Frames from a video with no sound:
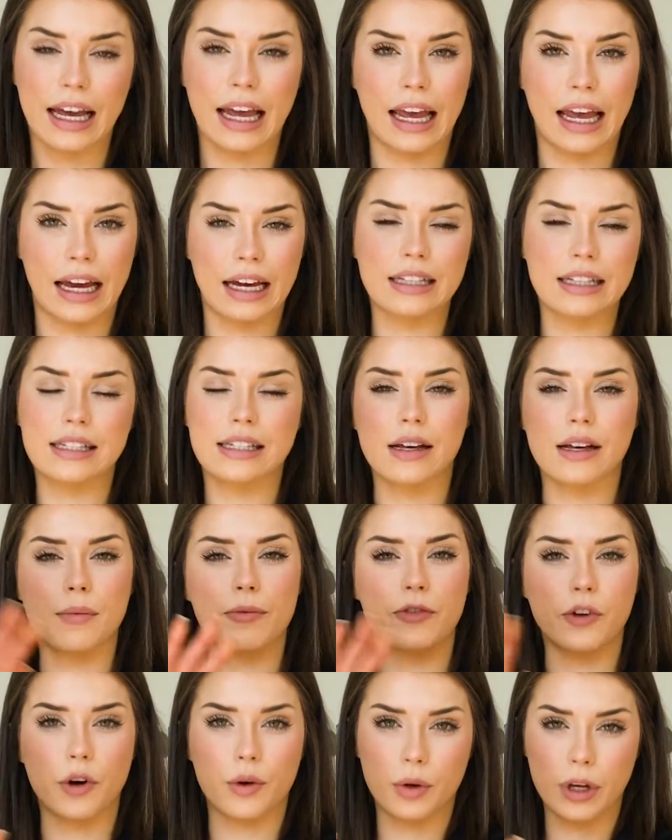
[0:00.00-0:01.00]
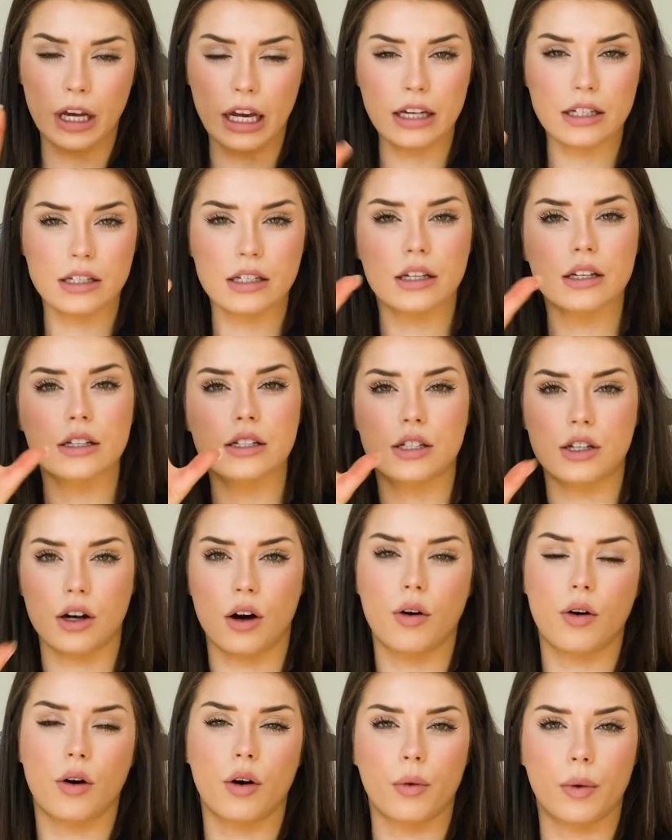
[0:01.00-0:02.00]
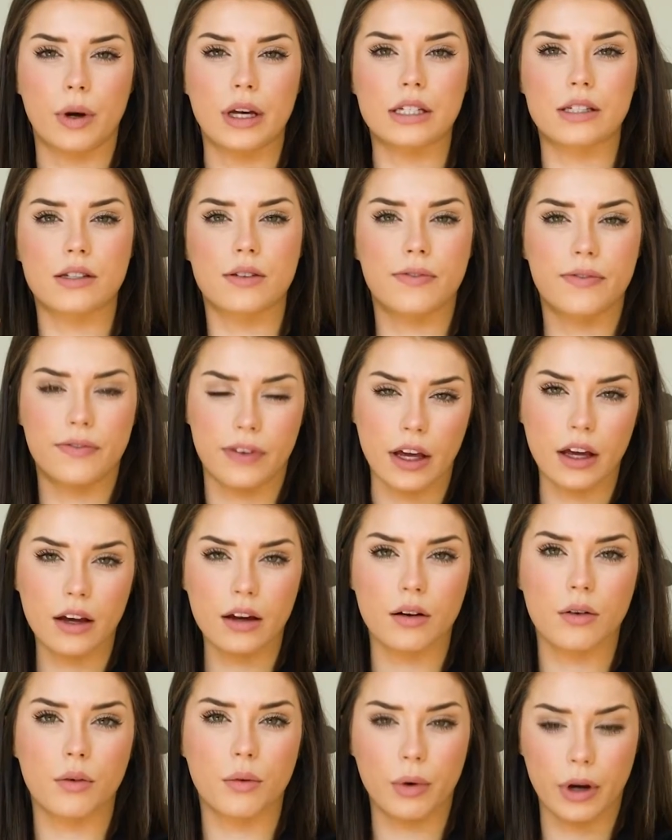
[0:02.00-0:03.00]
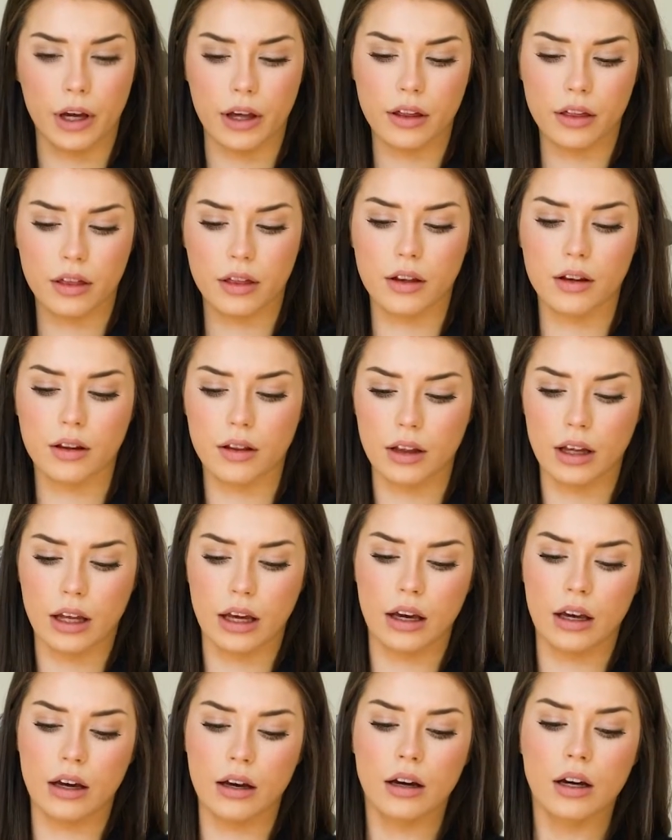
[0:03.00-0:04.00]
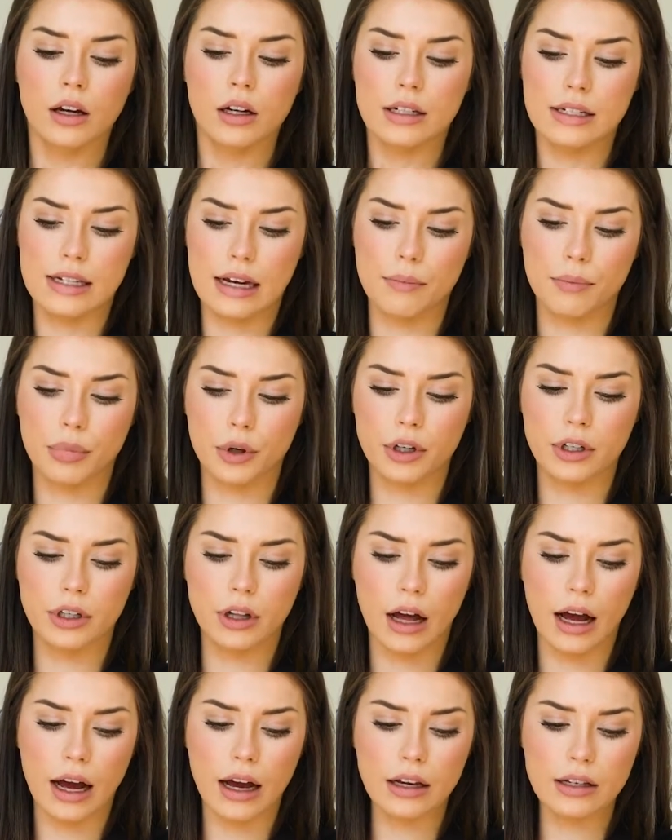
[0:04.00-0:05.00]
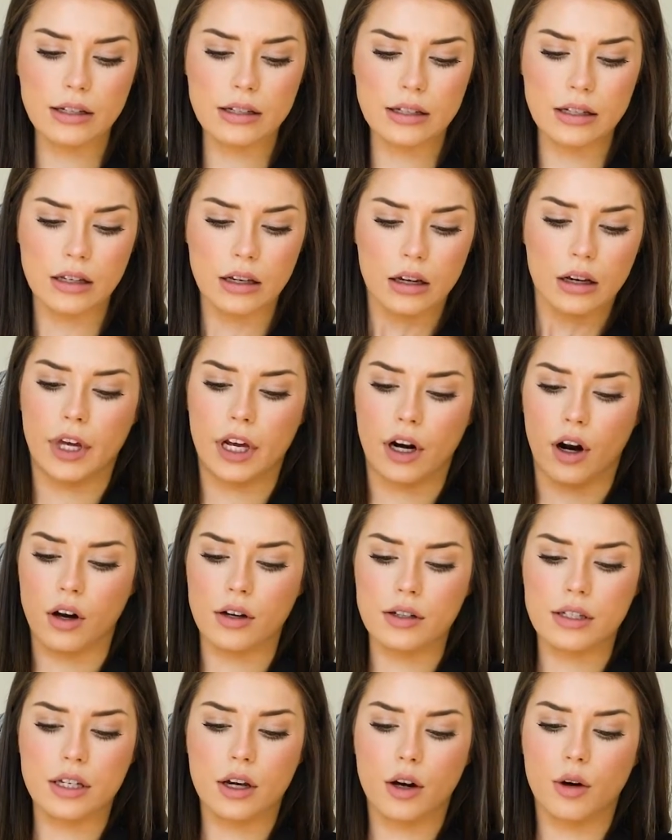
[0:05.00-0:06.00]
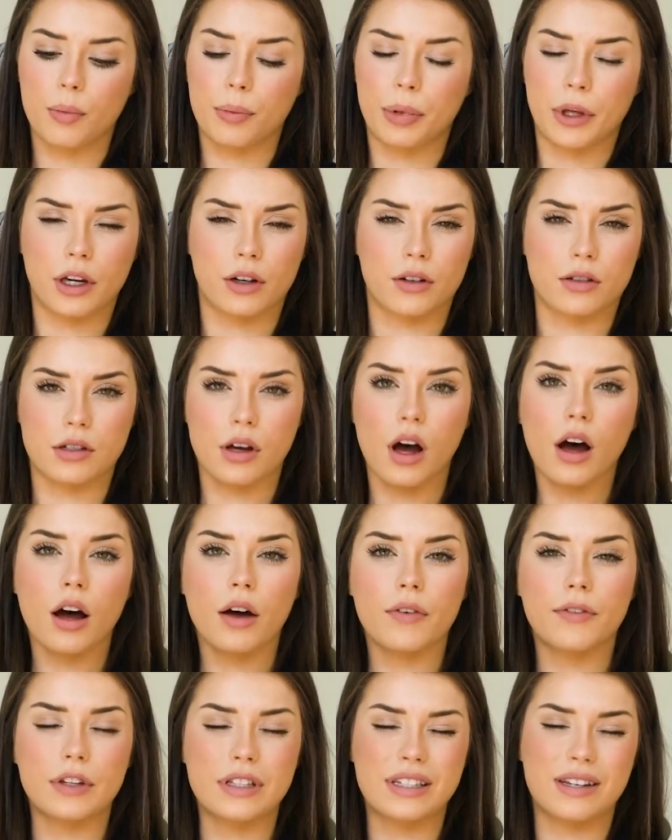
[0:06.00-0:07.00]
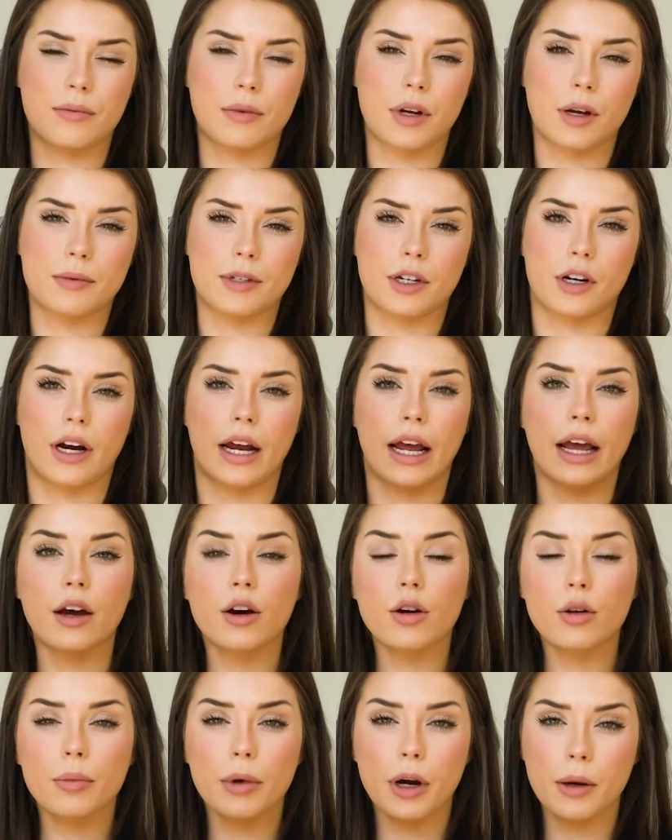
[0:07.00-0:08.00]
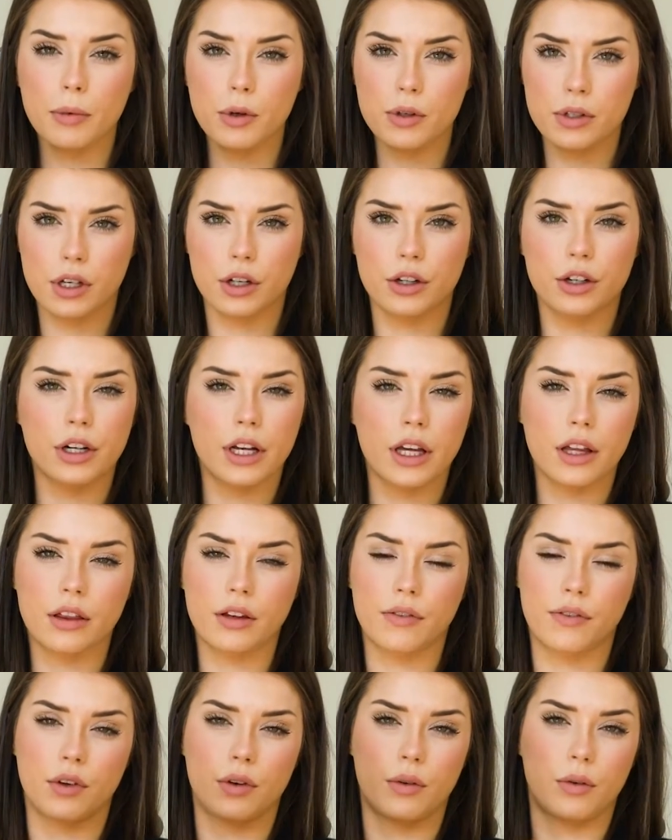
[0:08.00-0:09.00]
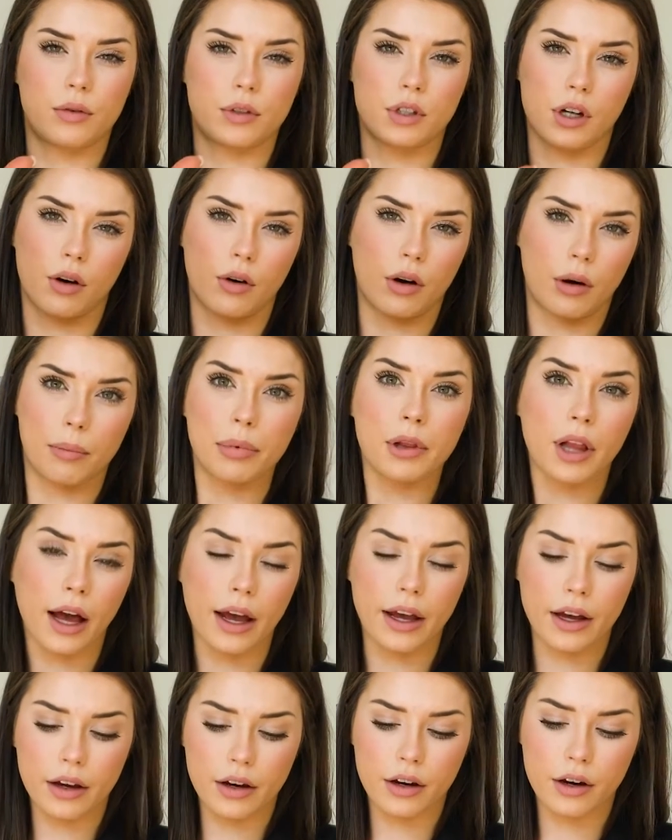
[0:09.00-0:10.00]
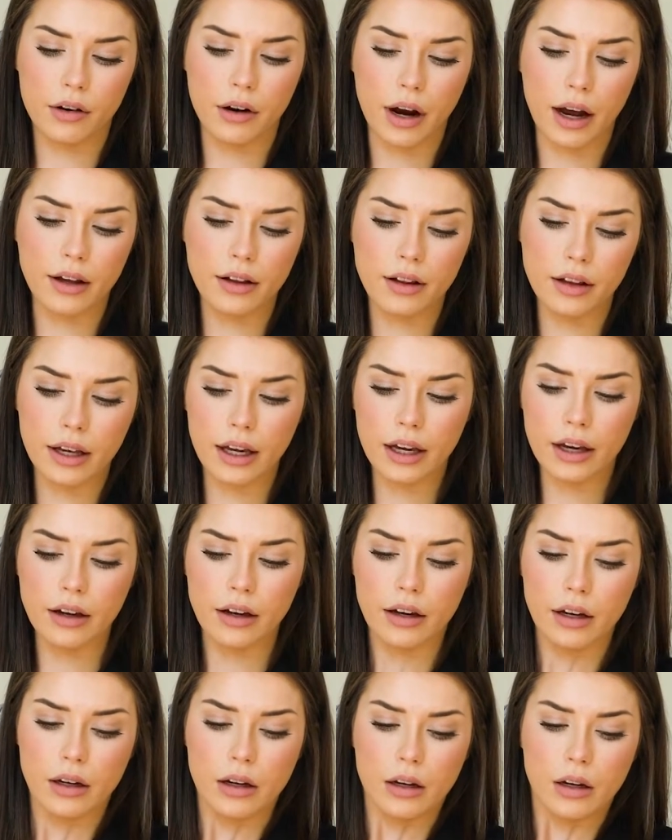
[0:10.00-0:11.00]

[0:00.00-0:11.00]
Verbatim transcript: and some phone cases don't always fit with the tempered glass. It also peels off, and sometimes there are air bubbles underneath if you don't apply it correctly.